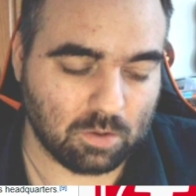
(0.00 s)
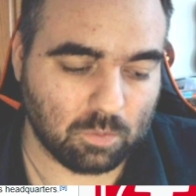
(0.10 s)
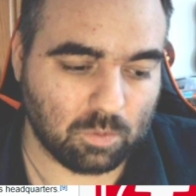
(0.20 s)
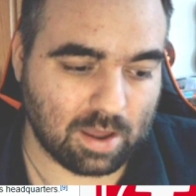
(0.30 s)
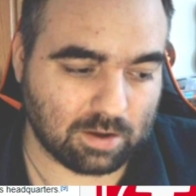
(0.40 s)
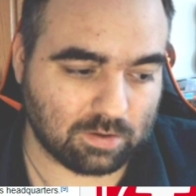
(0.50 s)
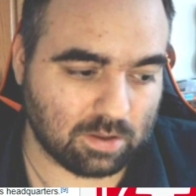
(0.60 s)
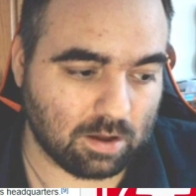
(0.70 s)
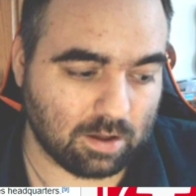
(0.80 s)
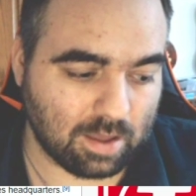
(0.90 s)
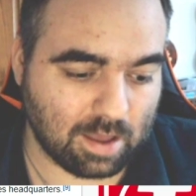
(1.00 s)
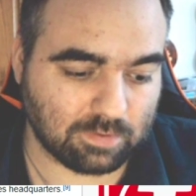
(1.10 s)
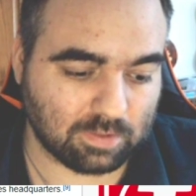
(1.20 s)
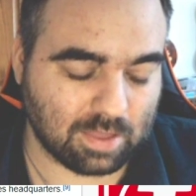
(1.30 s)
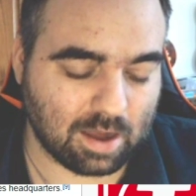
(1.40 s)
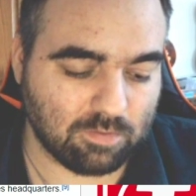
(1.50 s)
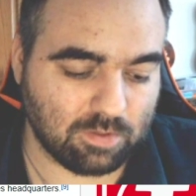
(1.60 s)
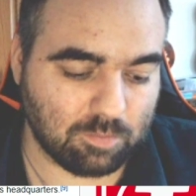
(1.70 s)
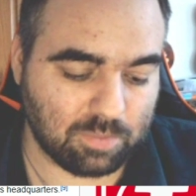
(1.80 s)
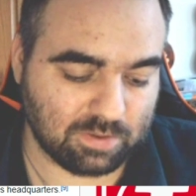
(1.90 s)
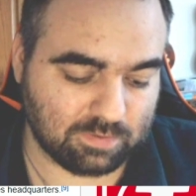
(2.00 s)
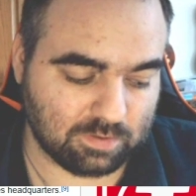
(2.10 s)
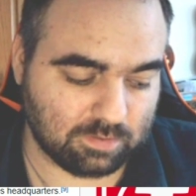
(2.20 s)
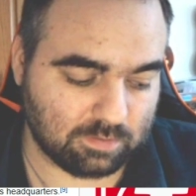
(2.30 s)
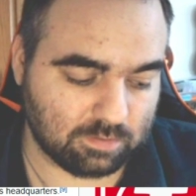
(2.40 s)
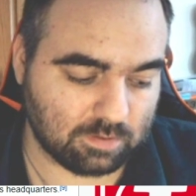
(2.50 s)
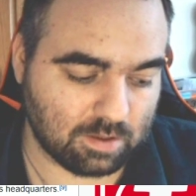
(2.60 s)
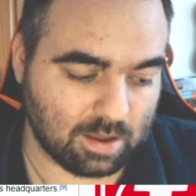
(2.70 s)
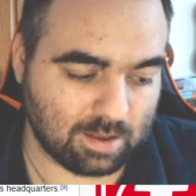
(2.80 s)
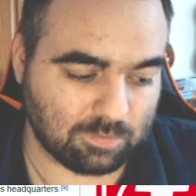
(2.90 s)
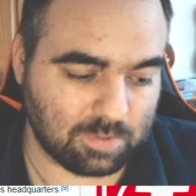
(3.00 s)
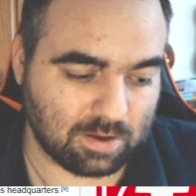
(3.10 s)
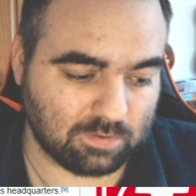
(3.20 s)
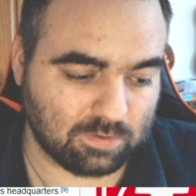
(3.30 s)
would has a lot of the business aspects.